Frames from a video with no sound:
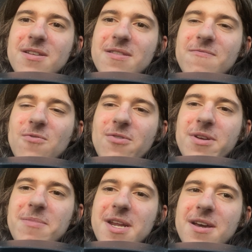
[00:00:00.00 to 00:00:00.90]
in the
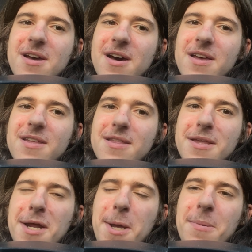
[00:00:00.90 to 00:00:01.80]
40-minute cut
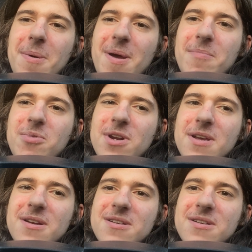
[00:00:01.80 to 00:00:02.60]
that I put in,